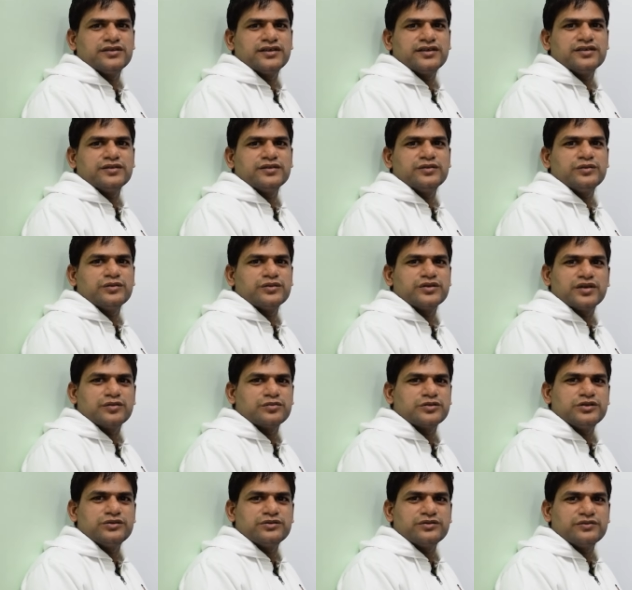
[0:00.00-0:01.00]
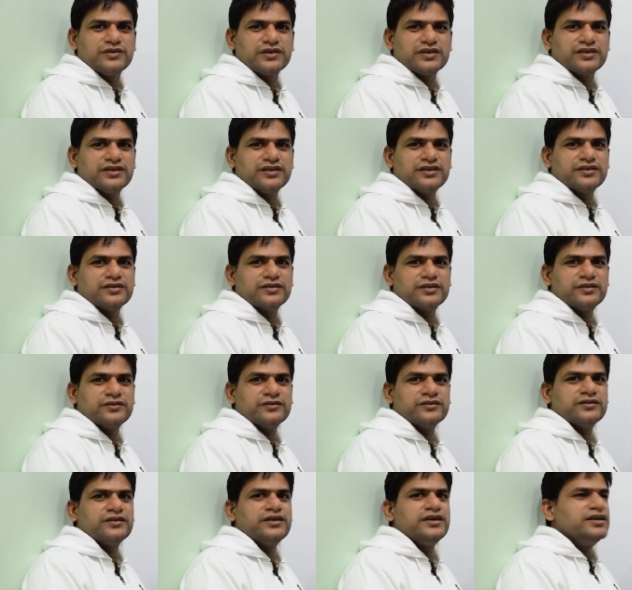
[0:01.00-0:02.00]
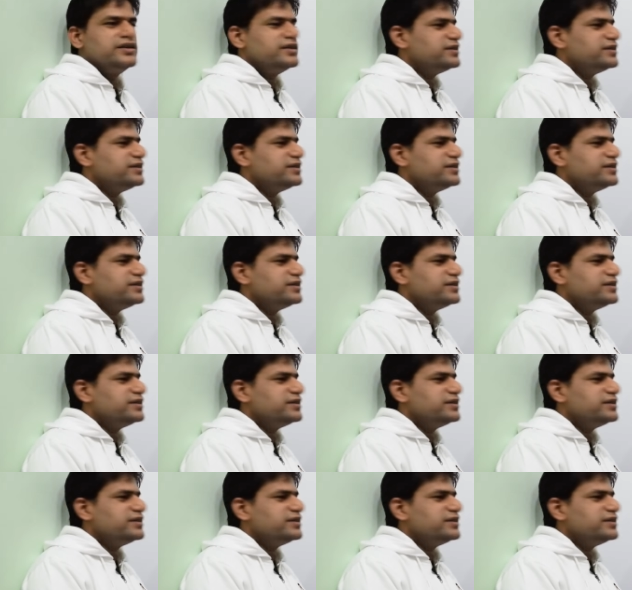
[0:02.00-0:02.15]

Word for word: There is no substitute for that. So